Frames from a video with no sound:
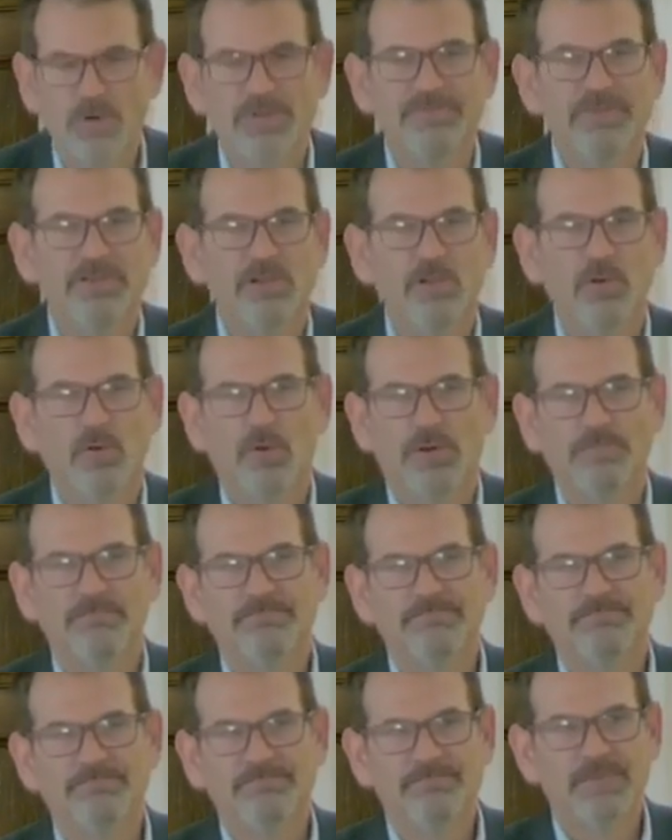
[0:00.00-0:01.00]
of the Lord.
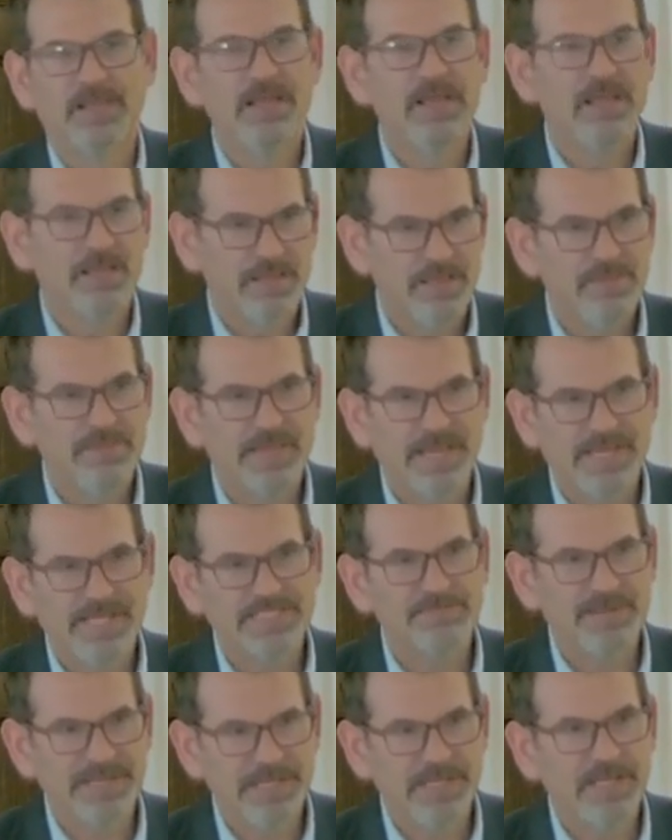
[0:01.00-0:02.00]
Thanks
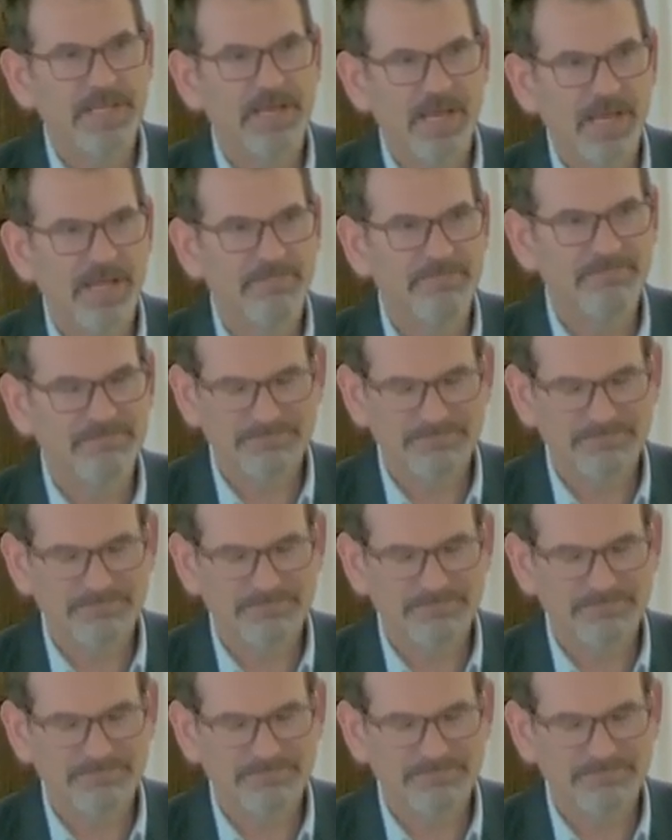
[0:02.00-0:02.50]
be to God.